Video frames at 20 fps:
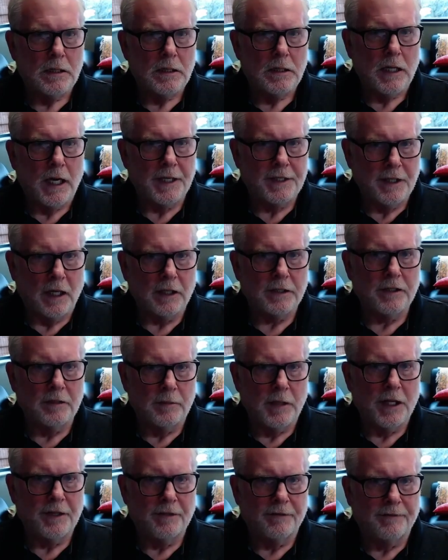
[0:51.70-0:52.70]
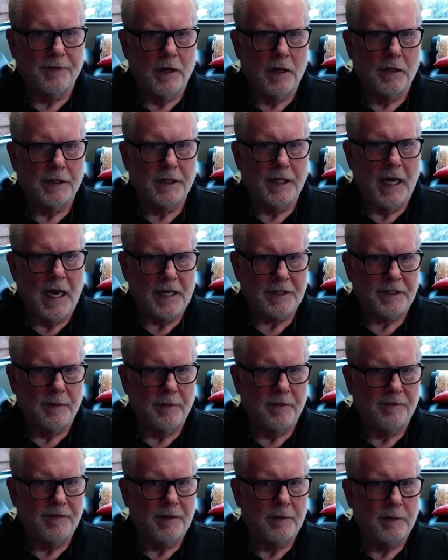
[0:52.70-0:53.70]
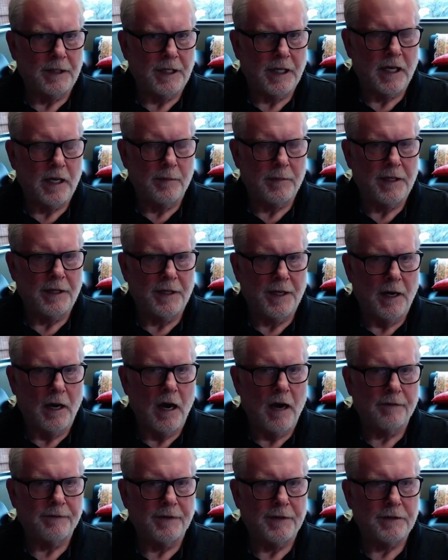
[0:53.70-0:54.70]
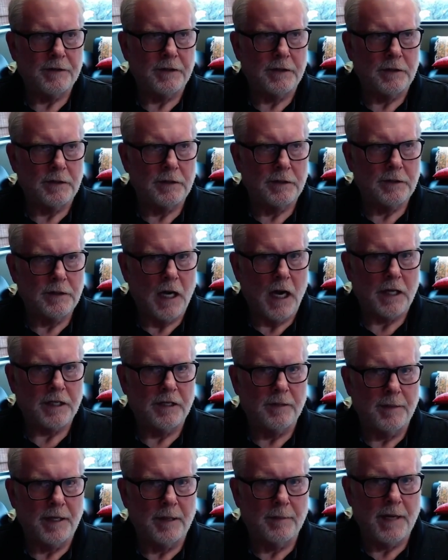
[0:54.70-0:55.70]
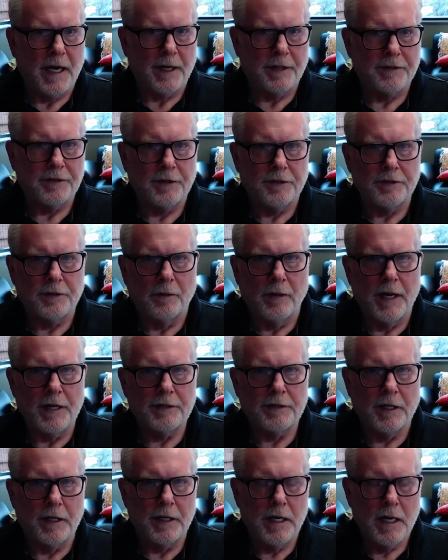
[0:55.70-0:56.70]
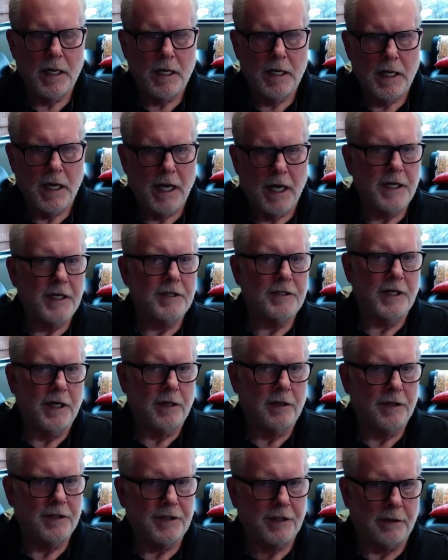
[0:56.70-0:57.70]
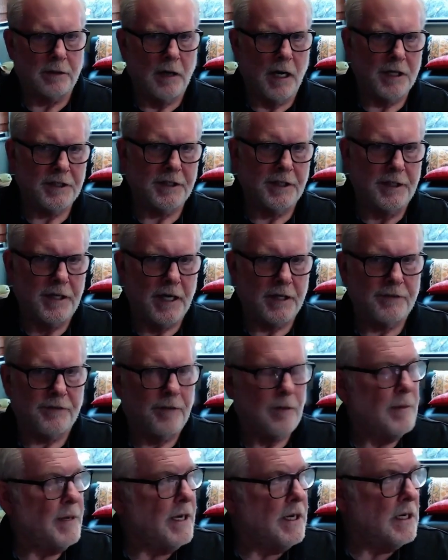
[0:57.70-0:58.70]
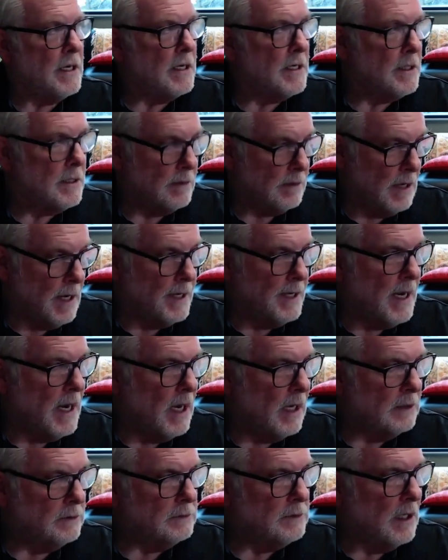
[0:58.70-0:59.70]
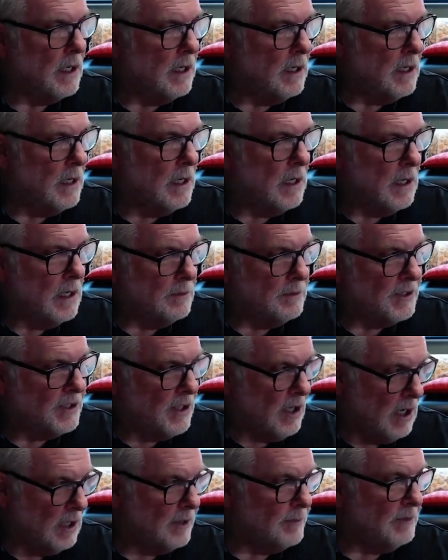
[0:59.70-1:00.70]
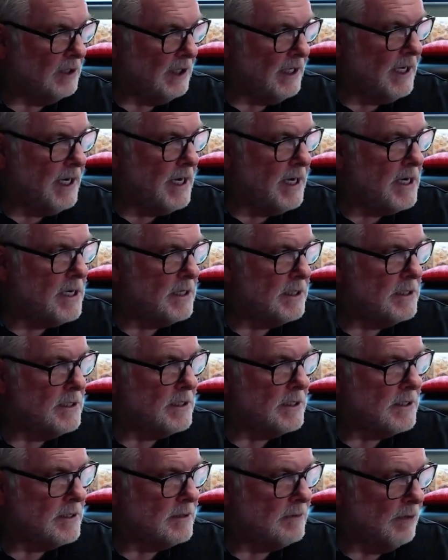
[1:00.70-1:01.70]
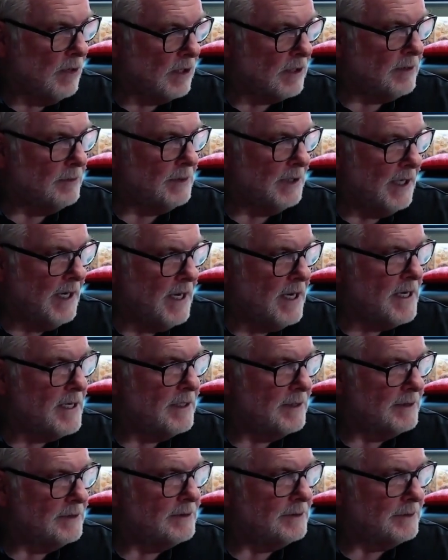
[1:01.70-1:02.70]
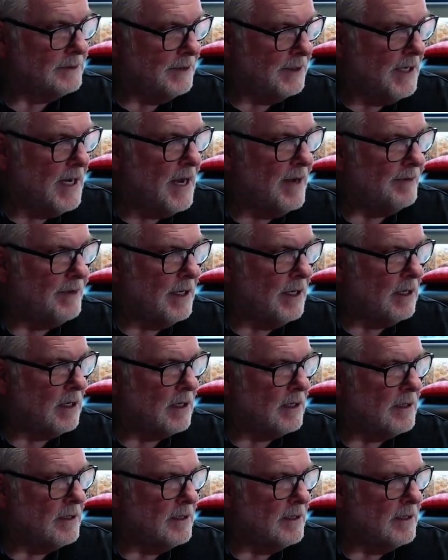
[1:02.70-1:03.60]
I talked to him on the phone and asked him if he wanted to come in the office and talk to me about his situation. And he's here. He's across the desk from me right now. We call him Lee. Welcome, Lee. Good to have you here.